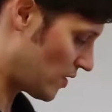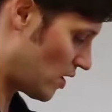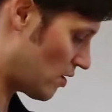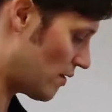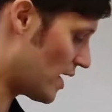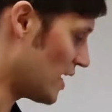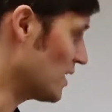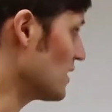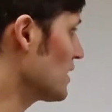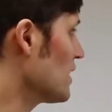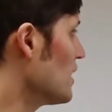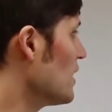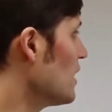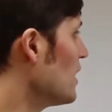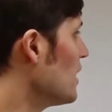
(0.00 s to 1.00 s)
All right.
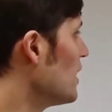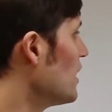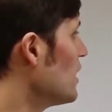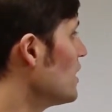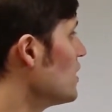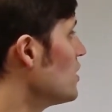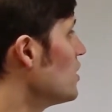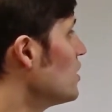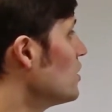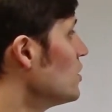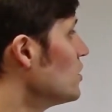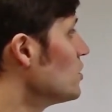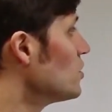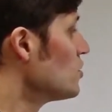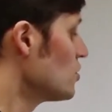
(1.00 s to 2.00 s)

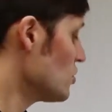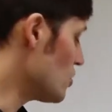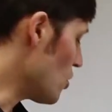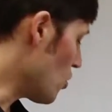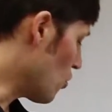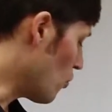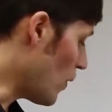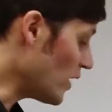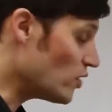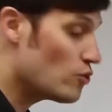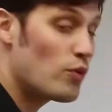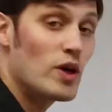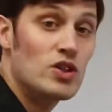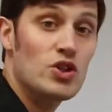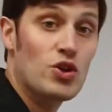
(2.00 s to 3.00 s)
So when you
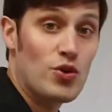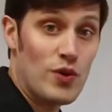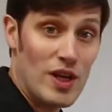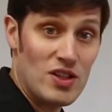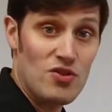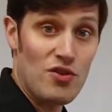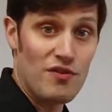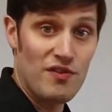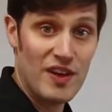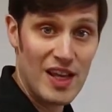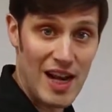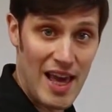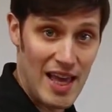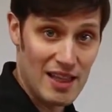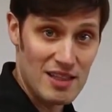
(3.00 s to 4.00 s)
want to create your
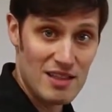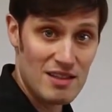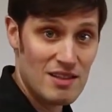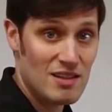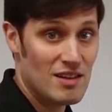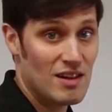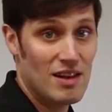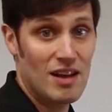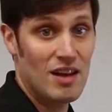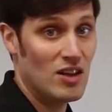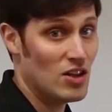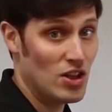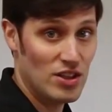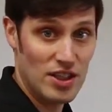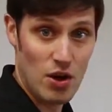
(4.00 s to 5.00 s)
VLANs,
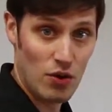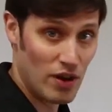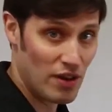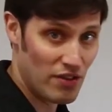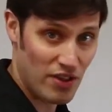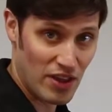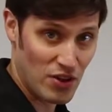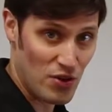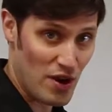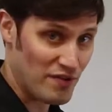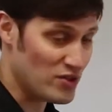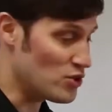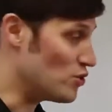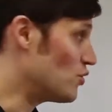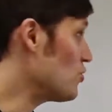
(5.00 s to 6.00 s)
the only thing you have
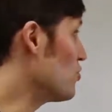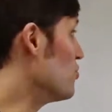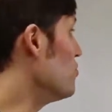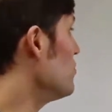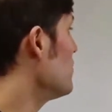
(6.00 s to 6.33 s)
to do